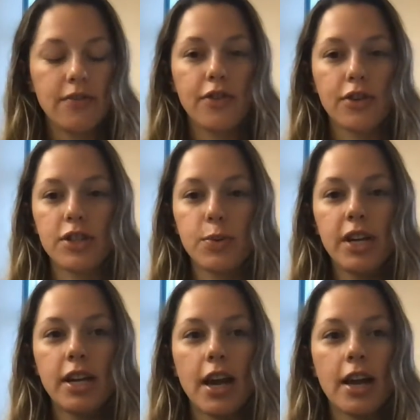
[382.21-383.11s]
for this
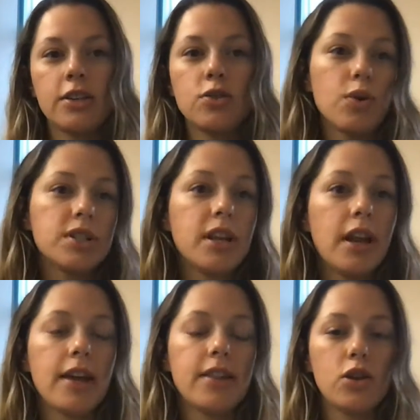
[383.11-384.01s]
weekend or
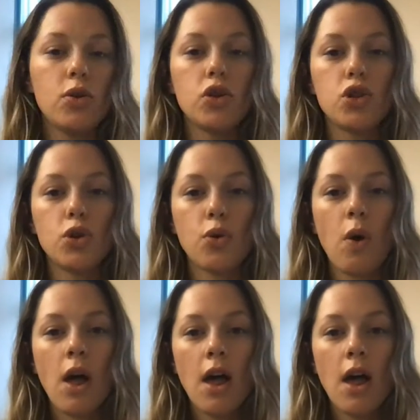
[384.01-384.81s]
today that you can do